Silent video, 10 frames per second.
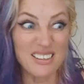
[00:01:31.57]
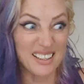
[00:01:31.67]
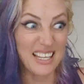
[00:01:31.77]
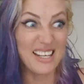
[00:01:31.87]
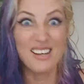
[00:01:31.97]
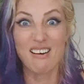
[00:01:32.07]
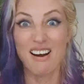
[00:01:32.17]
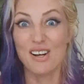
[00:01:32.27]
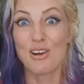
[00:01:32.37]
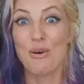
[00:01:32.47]
like they can
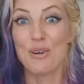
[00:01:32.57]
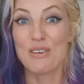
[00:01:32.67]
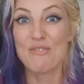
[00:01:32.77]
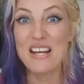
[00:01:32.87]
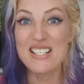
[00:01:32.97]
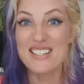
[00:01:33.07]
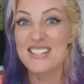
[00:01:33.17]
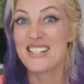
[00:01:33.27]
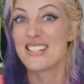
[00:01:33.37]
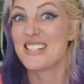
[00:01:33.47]
kind of go on
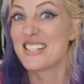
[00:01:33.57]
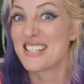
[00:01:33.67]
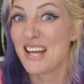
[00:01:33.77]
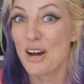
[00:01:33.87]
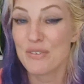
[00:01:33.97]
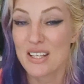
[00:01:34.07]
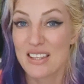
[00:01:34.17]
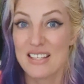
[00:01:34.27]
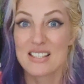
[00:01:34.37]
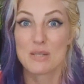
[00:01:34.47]
adventures and discover
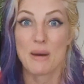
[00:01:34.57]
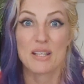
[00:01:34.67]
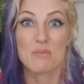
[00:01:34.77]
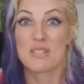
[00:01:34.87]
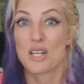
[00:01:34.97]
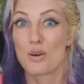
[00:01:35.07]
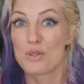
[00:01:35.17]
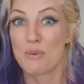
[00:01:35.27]
things about themselves,